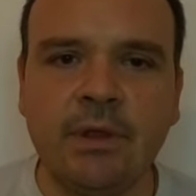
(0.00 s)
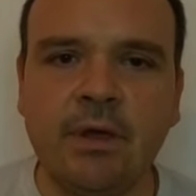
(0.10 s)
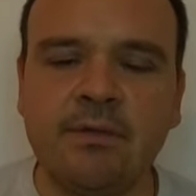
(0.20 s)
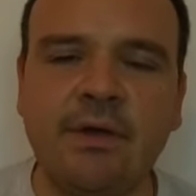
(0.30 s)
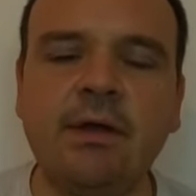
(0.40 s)

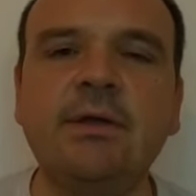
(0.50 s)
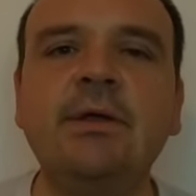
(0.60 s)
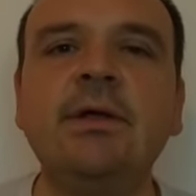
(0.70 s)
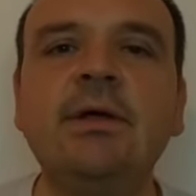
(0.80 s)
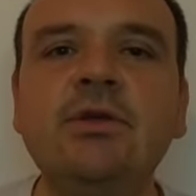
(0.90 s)
and then
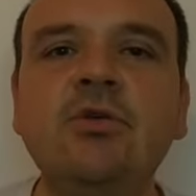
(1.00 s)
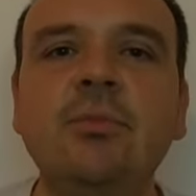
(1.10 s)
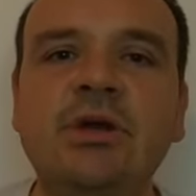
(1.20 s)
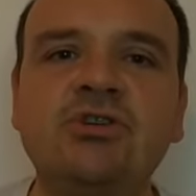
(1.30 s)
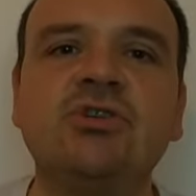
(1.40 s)
uh, you
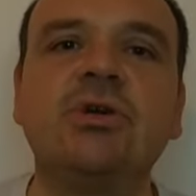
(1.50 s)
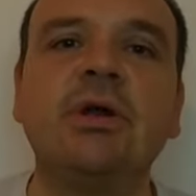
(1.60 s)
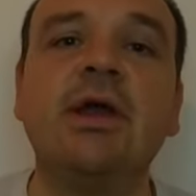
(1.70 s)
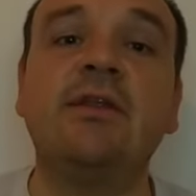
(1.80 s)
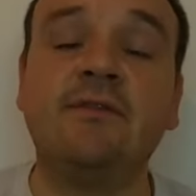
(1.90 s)
measure
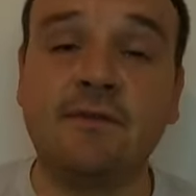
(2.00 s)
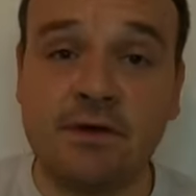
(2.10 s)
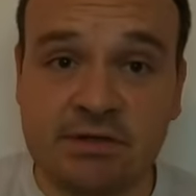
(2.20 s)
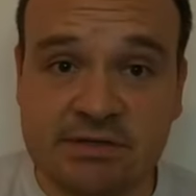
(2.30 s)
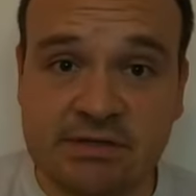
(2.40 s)
at
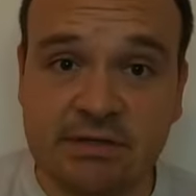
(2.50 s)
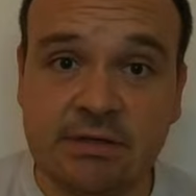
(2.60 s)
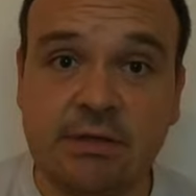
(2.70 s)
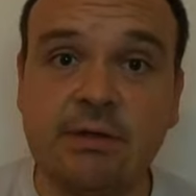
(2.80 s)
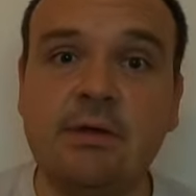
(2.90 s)
first
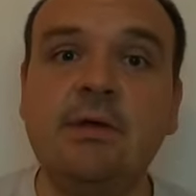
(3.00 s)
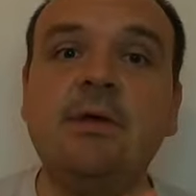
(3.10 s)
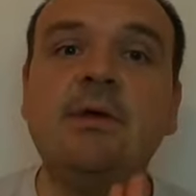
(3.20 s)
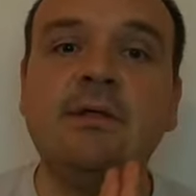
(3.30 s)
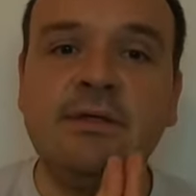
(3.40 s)

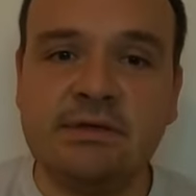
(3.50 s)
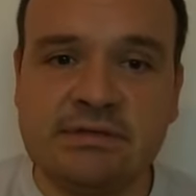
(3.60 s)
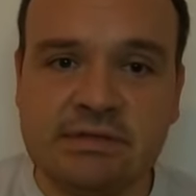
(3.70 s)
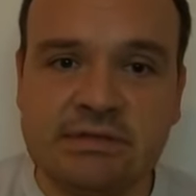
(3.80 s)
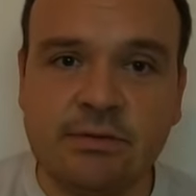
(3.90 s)
the
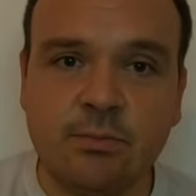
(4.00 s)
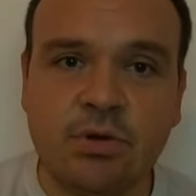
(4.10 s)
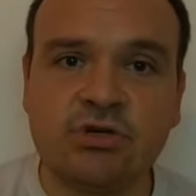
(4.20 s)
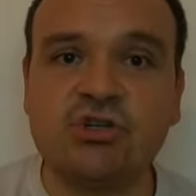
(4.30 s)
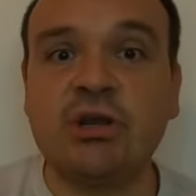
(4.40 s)
system
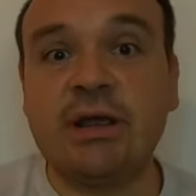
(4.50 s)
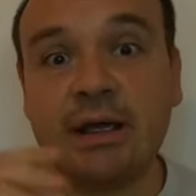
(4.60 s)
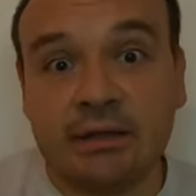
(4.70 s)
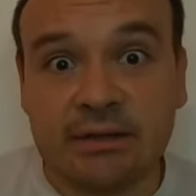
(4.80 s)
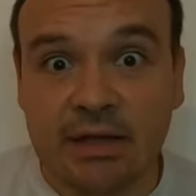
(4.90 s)
pressure
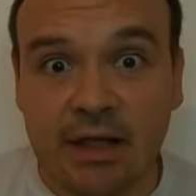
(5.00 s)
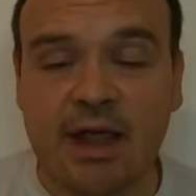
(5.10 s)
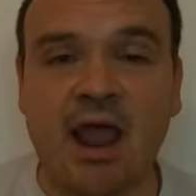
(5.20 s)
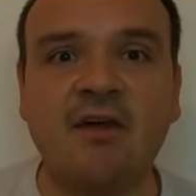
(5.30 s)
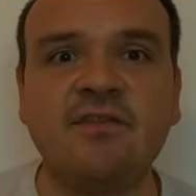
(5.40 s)
and
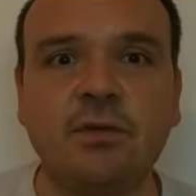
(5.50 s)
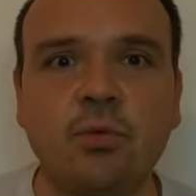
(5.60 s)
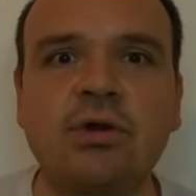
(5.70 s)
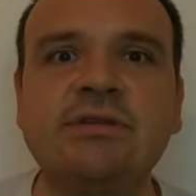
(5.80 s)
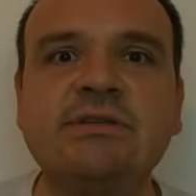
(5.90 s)

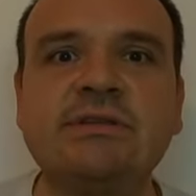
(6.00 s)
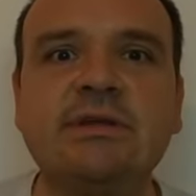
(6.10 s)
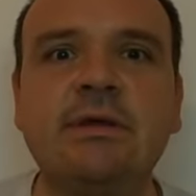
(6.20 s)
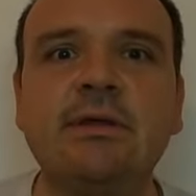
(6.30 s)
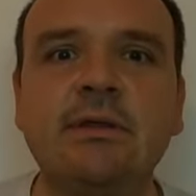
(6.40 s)
afterwards
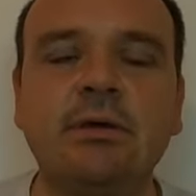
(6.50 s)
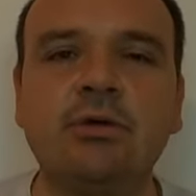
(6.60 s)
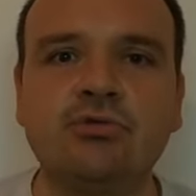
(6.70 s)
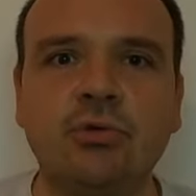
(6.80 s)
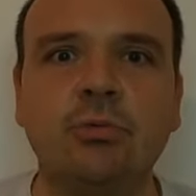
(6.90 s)
uh, the
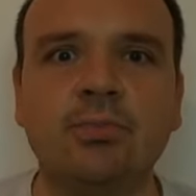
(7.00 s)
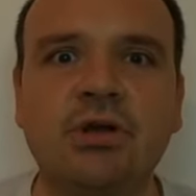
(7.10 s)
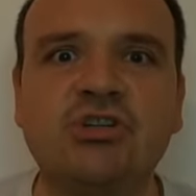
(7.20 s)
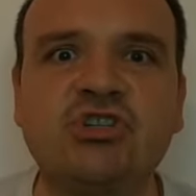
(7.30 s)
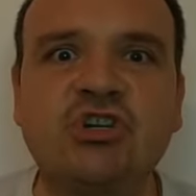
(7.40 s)
control
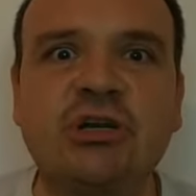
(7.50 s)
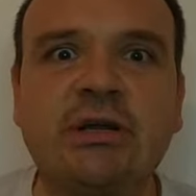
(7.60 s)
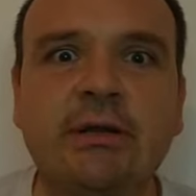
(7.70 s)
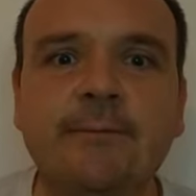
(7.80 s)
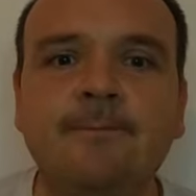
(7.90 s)
pressure.
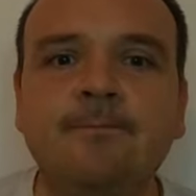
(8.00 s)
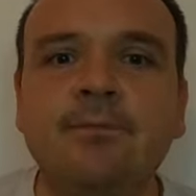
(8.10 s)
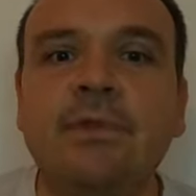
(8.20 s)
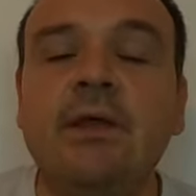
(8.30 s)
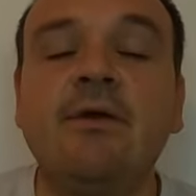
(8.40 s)

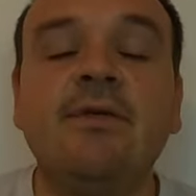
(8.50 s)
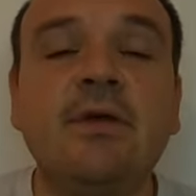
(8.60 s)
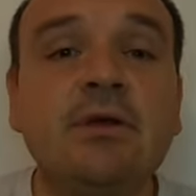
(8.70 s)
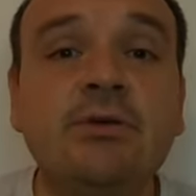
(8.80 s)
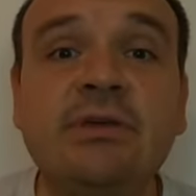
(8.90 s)
And
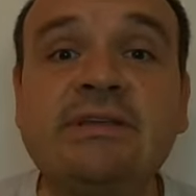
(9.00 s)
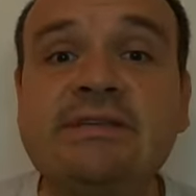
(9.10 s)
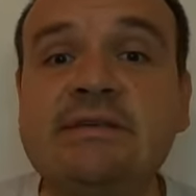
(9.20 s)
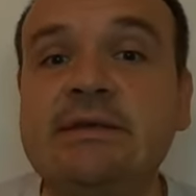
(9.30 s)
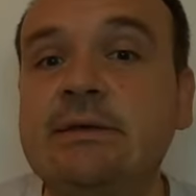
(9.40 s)
there you can
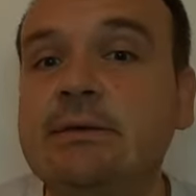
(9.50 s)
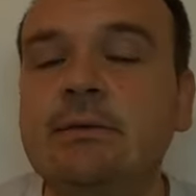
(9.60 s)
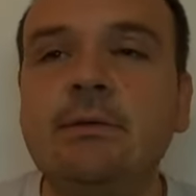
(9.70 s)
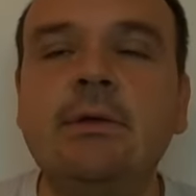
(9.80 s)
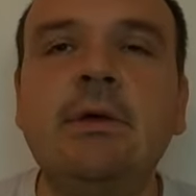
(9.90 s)
see
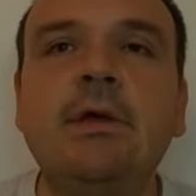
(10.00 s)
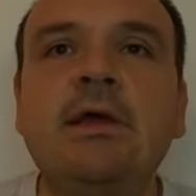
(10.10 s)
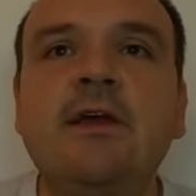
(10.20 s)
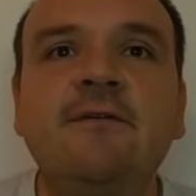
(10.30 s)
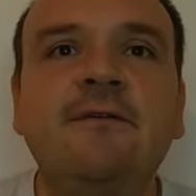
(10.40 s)

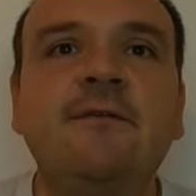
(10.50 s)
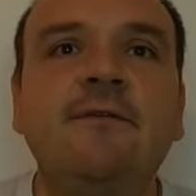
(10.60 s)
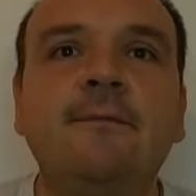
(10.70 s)
if